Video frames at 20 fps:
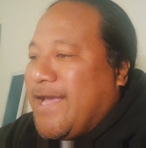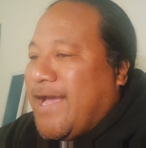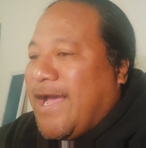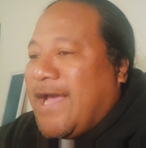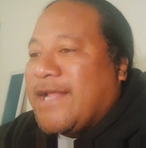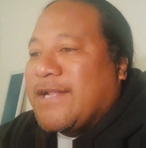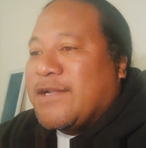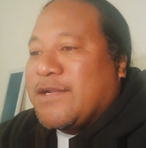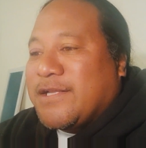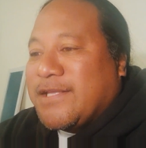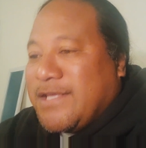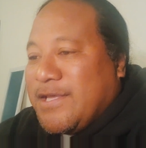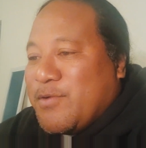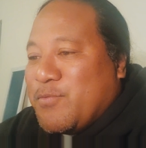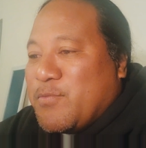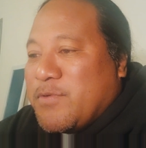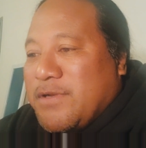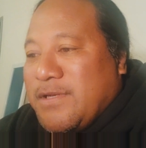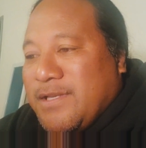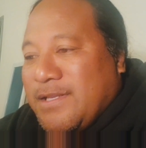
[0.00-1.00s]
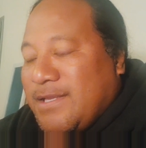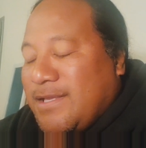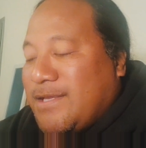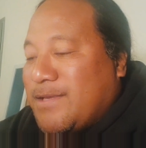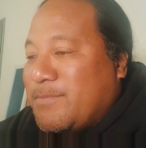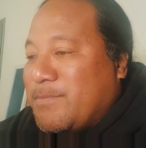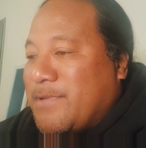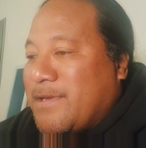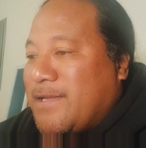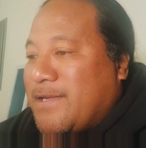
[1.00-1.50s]
I gotta get one
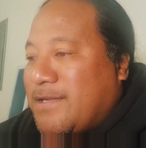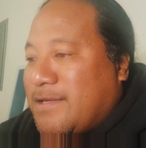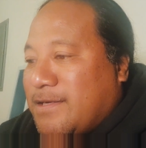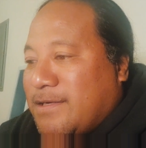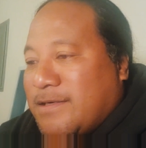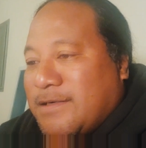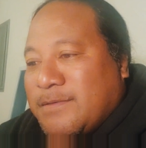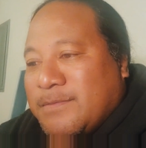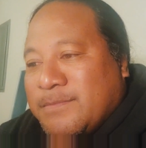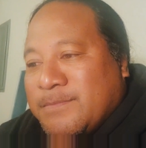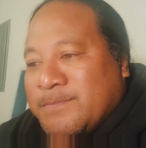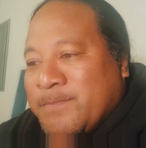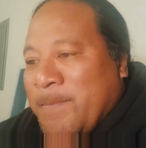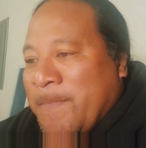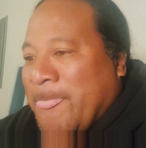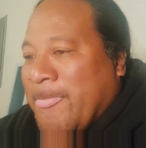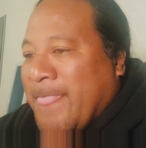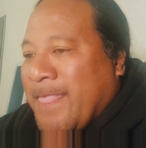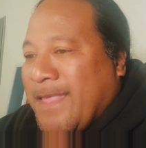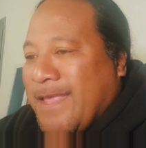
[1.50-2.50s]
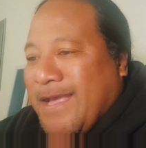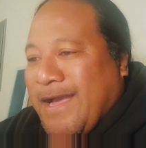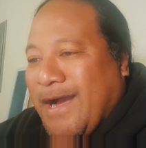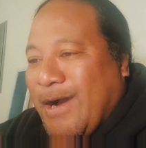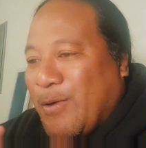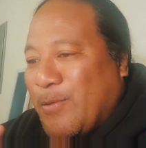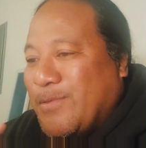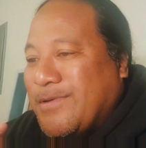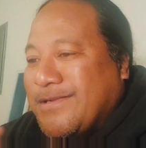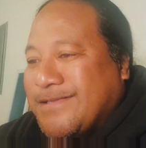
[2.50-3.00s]
in, man. I
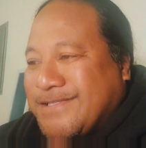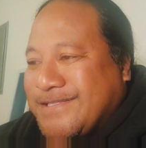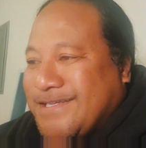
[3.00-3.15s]
want